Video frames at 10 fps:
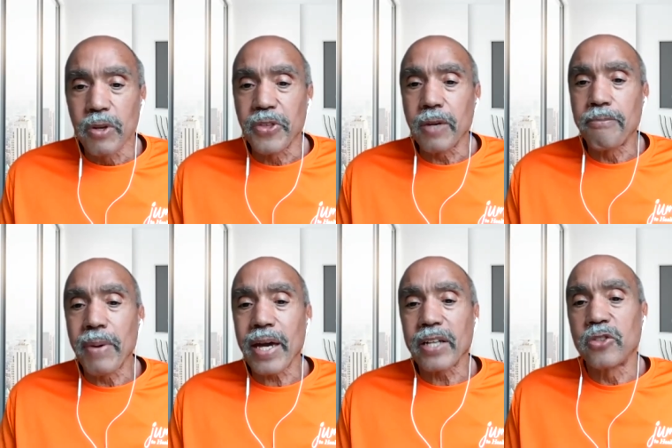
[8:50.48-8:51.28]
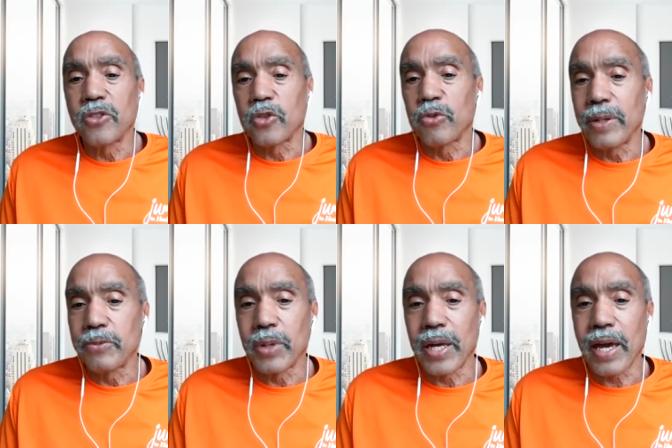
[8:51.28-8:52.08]
we think back to the
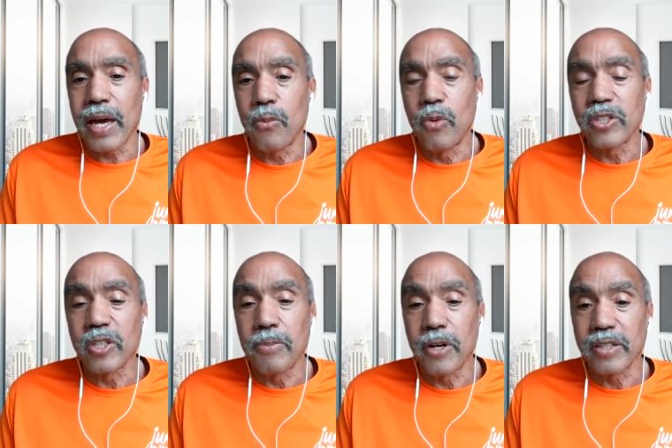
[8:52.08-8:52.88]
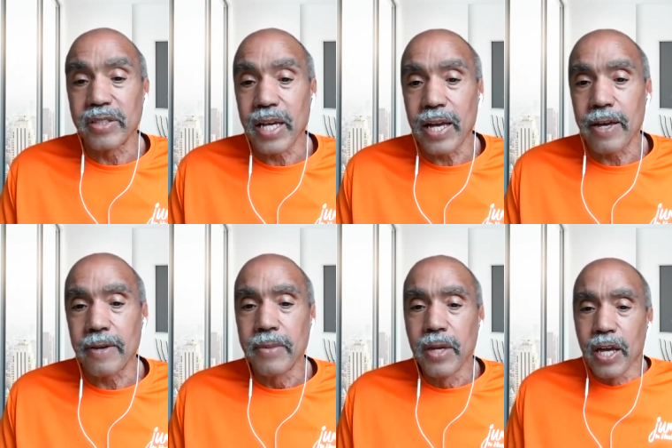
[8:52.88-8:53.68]
dreams we had once upon a time